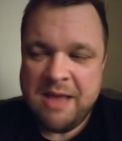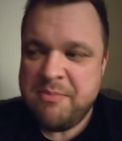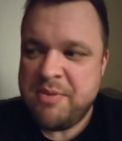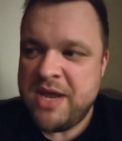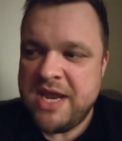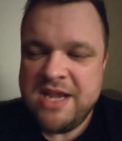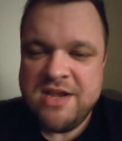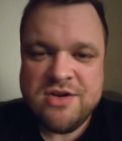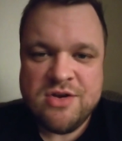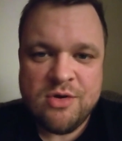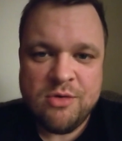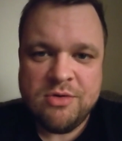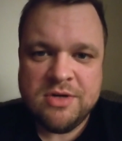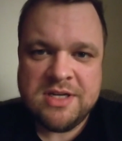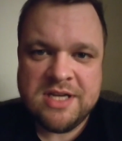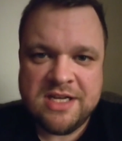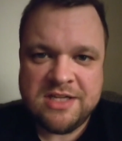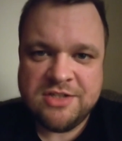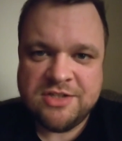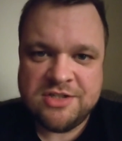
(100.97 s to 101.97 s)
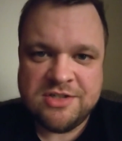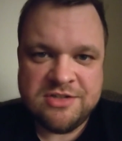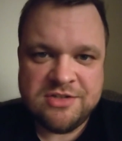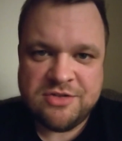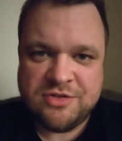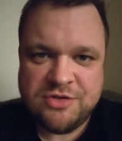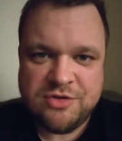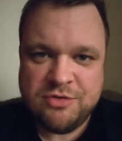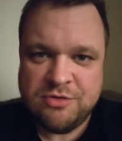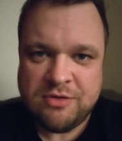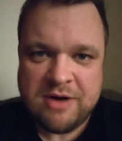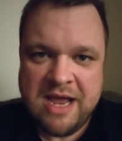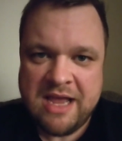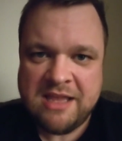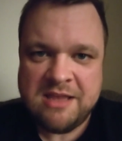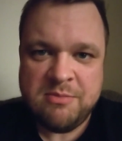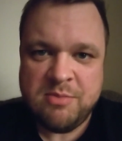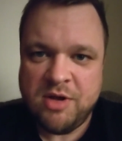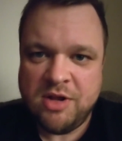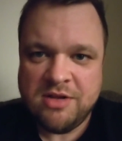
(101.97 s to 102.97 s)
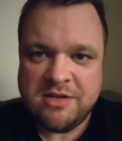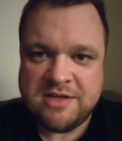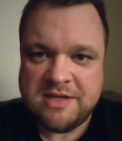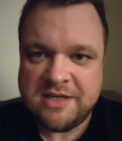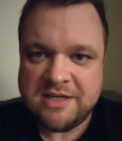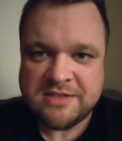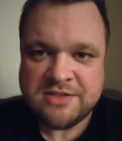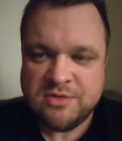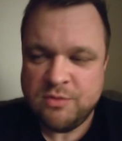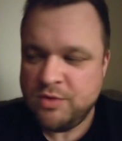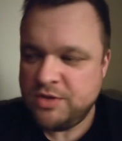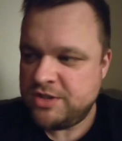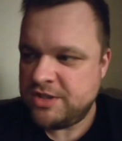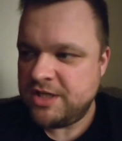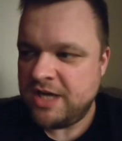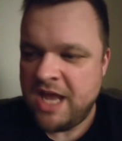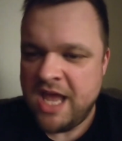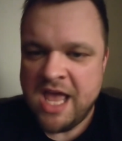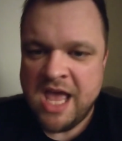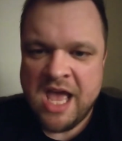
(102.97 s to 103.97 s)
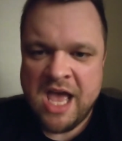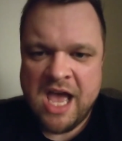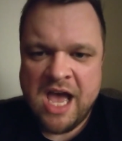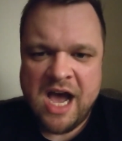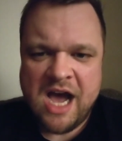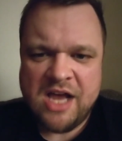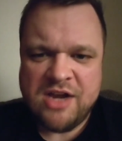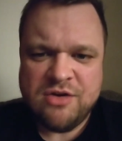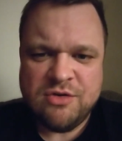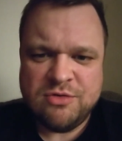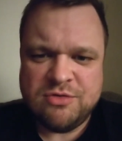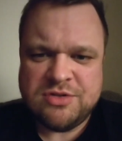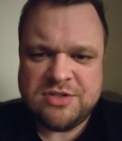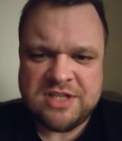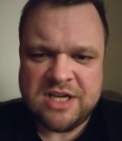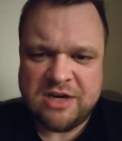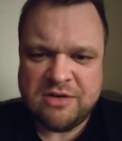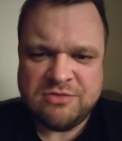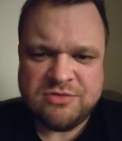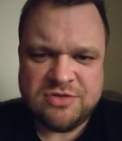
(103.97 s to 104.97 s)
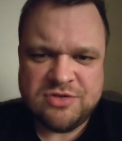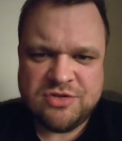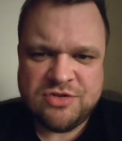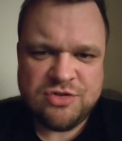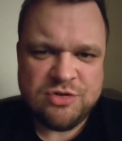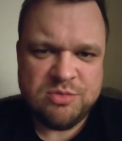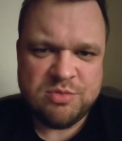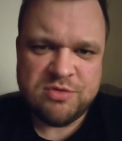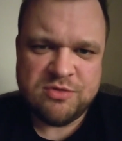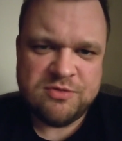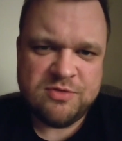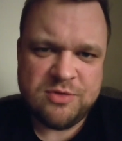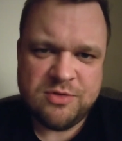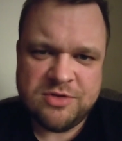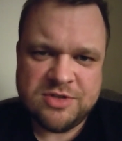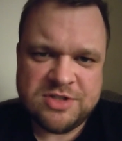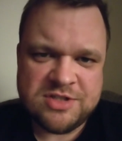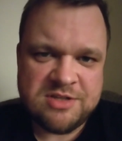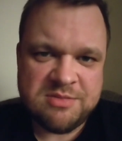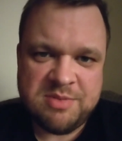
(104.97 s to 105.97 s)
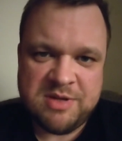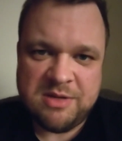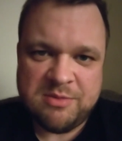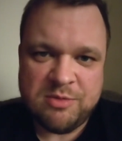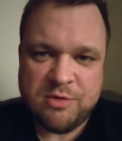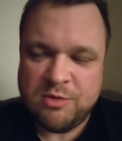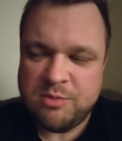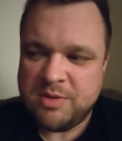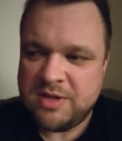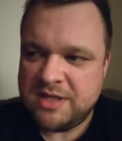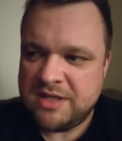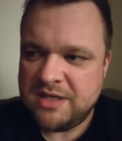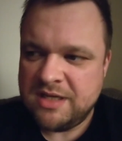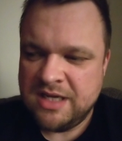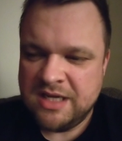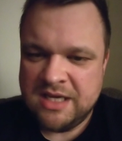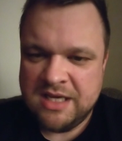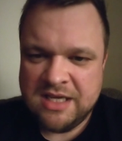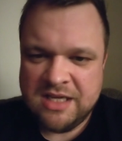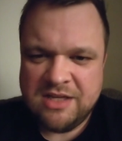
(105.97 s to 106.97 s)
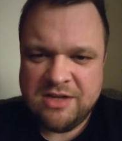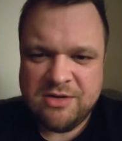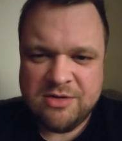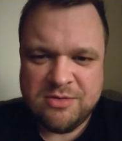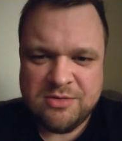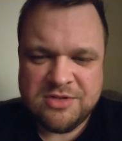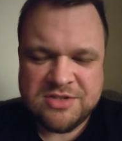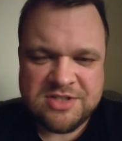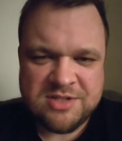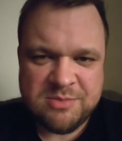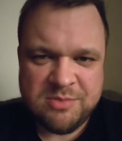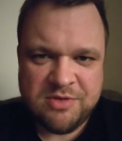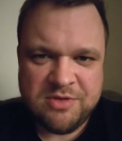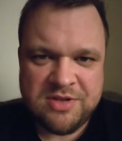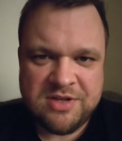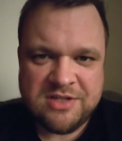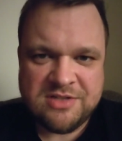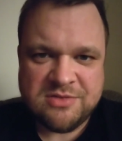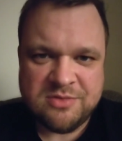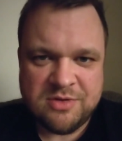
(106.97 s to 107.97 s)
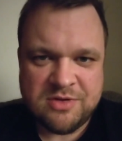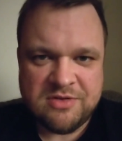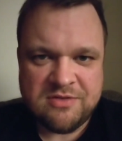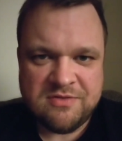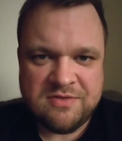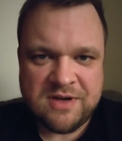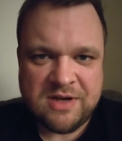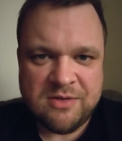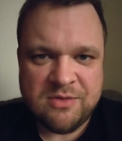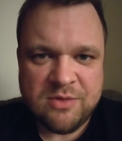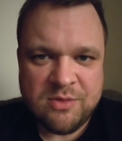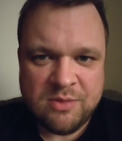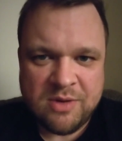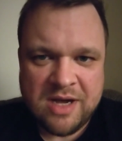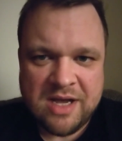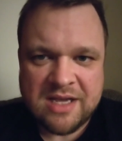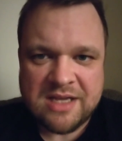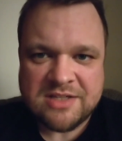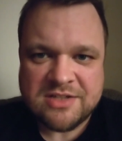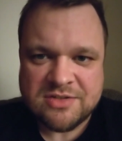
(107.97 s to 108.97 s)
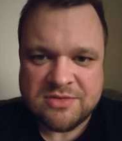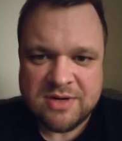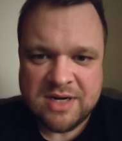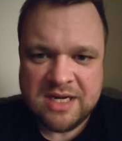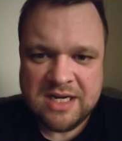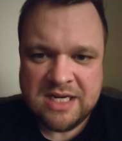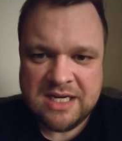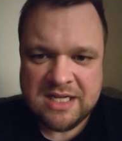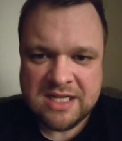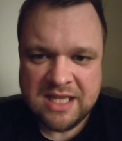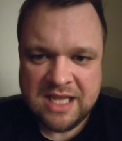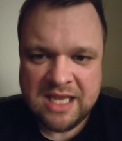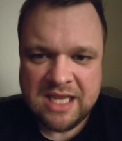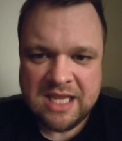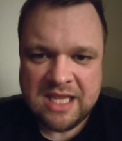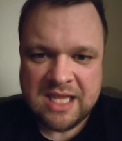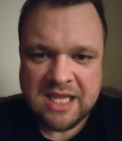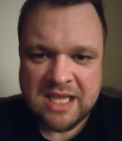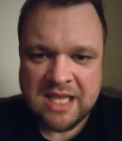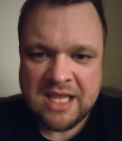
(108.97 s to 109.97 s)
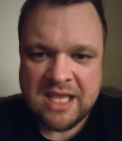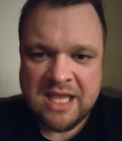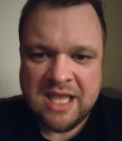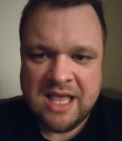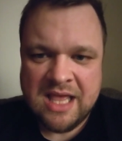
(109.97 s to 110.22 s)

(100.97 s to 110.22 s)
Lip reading: I pay no attention to Iraqi politics, which I know sounds super foolish to people, but, you know, the simple things will confound the wise, right? Like,